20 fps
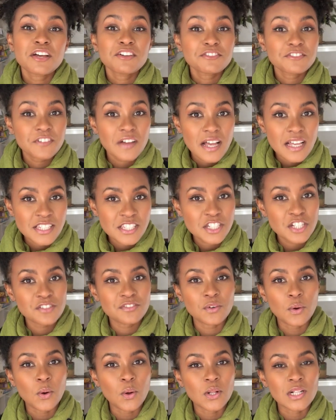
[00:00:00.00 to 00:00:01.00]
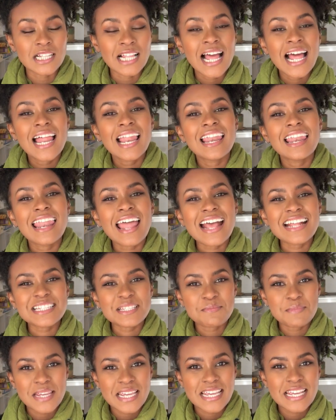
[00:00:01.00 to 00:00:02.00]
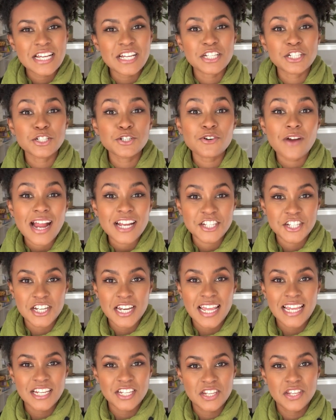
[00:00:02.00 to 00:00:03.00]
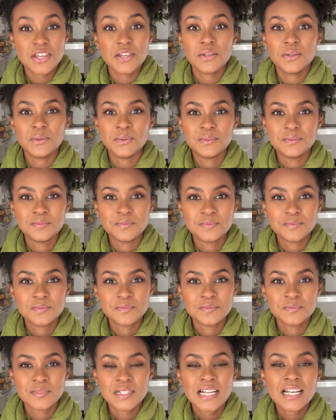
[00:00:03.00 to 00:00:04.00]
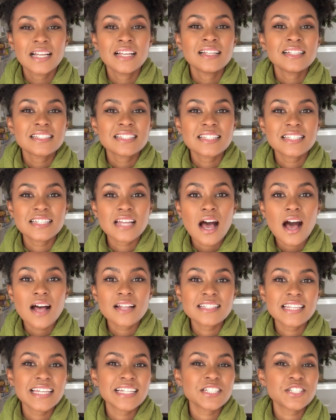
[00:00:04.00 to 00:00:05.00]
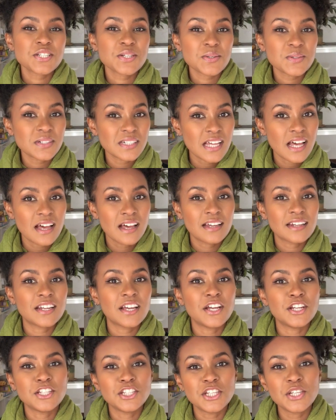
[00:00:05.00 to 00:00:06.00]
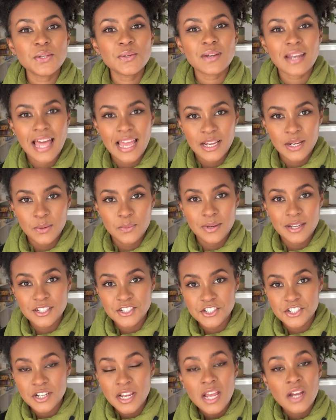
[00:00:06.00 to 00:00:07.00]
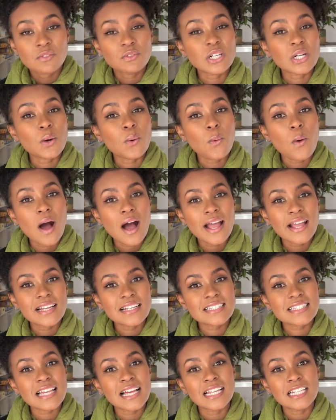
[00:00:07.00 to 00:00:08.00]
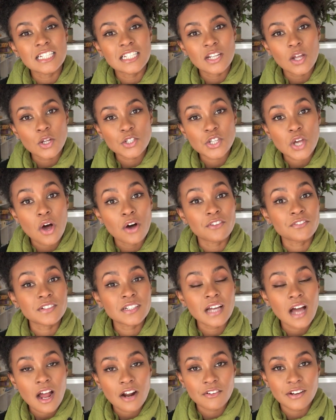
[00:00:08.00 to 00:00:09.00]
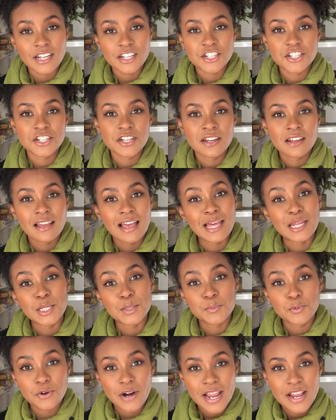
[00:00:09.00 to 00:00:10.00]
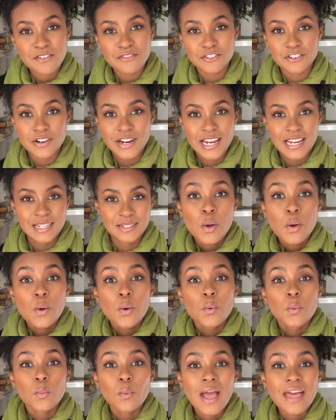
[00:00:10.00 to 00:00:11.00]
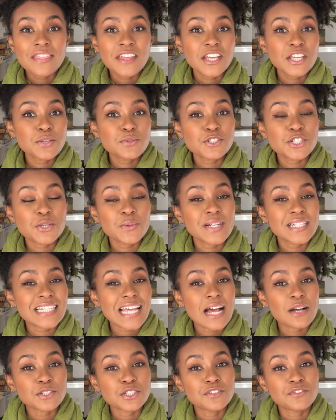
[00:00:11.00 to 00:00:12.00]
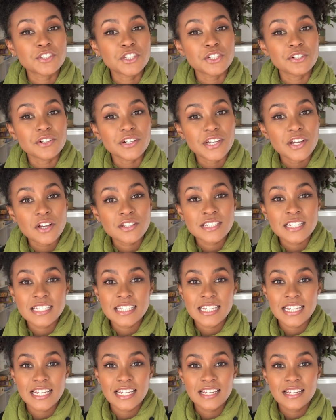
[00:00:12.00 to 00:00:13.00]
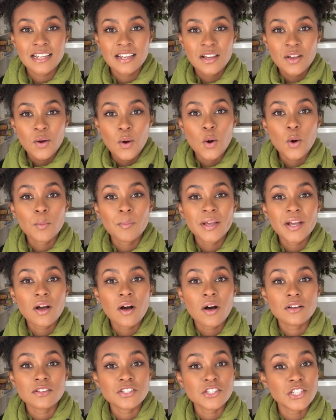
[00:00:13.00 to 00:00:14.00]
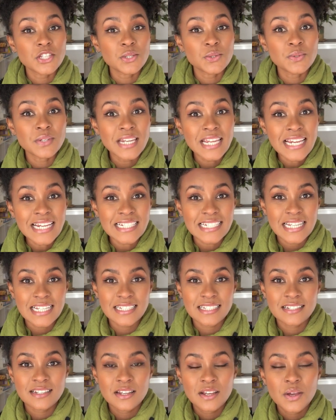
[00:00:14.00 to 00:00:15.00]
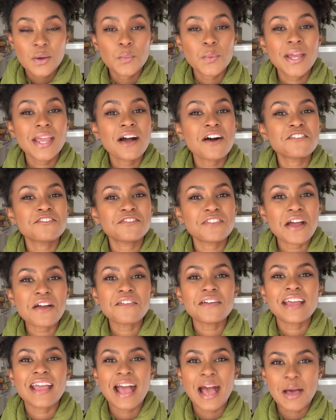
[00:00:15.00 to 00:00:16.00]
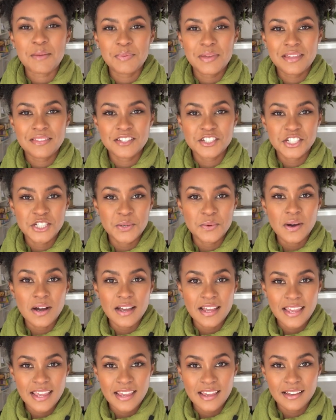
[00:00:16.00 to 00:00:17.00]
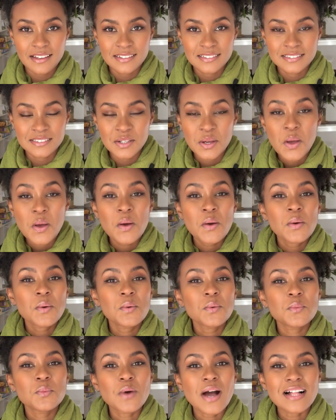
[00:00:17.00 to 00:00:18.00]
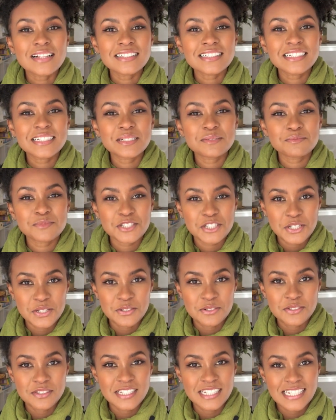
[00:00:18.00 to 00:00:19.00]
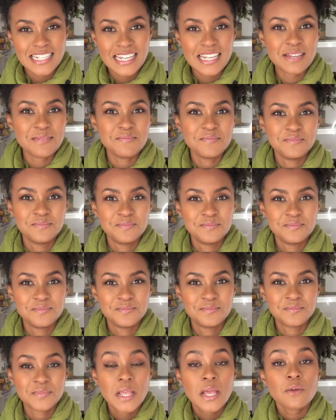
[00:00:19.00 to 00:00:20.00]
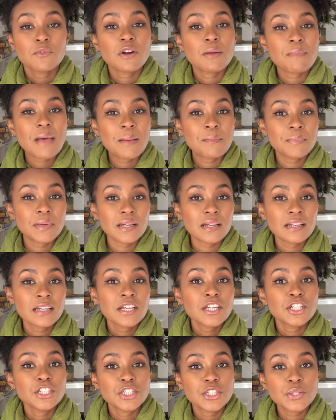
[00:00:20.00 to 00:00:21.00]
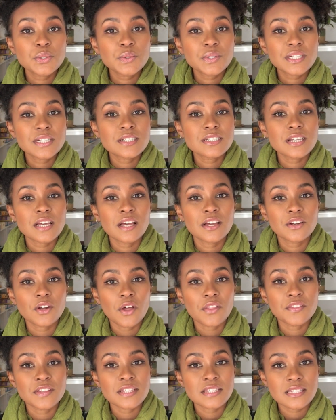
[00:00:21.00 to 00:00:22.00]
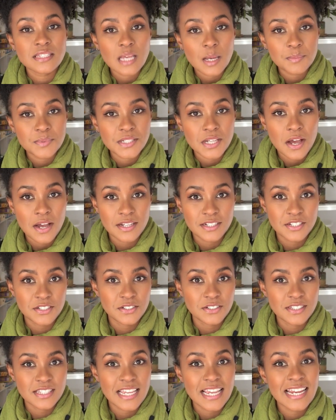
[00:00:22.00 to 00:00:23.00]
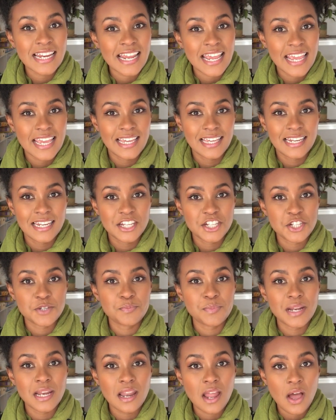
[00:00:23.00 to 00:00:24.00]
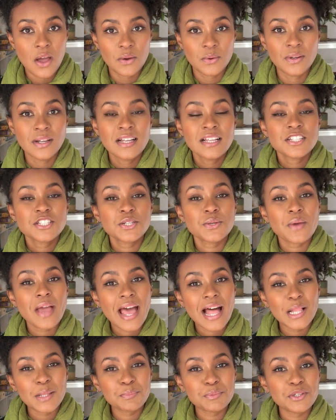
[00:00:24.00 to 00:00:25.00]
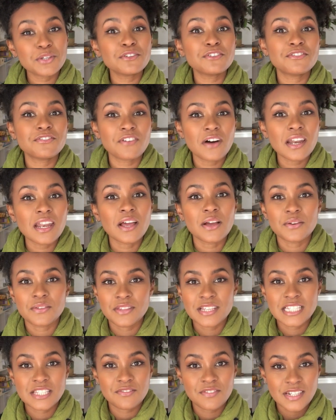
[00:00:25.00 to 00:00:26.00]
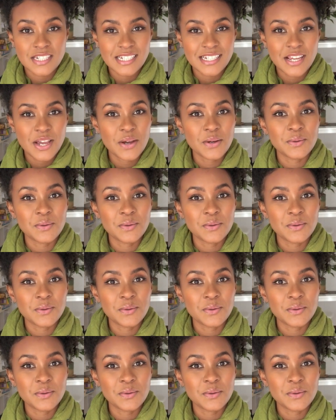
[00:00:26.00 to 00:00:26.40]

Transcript: first of all, let me congratulate you. Starting to learn a new language requires a lot of courage and bravery. Whether you do it out of curiosity or because you need it, we are very happy that you are here. Welcome to the team. Remember, you can turn on the subtitles in English below to help you follow this video